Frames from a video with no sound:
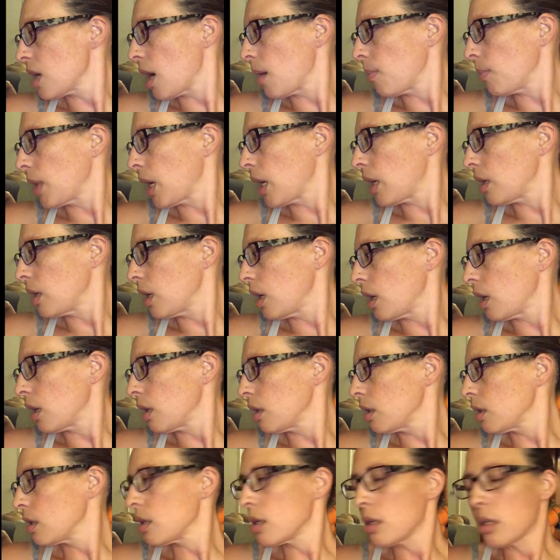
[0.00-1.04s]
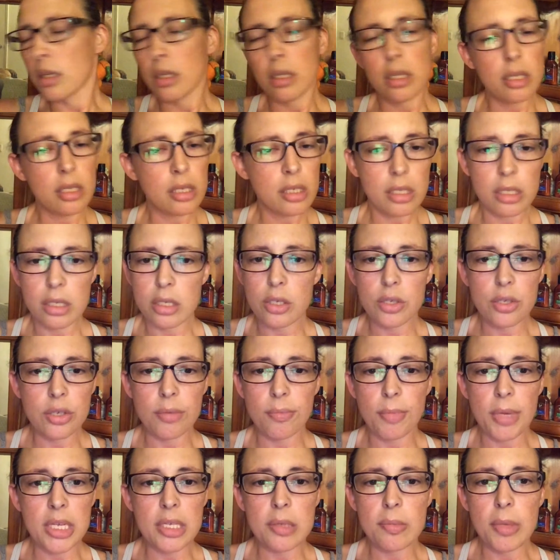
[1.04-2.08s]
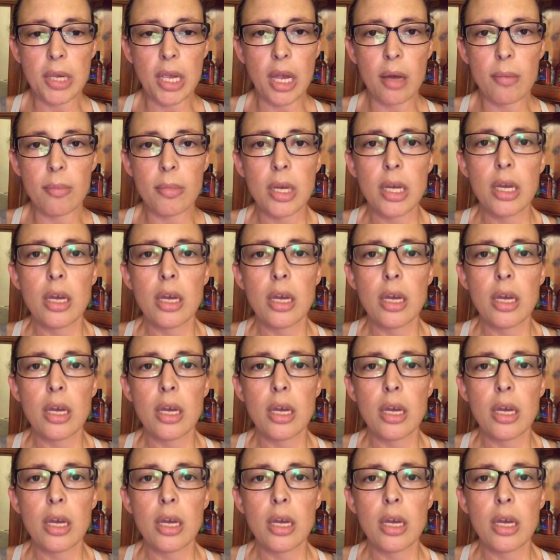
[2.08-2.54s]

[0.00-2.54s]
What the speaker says: timeline here. She messed me up.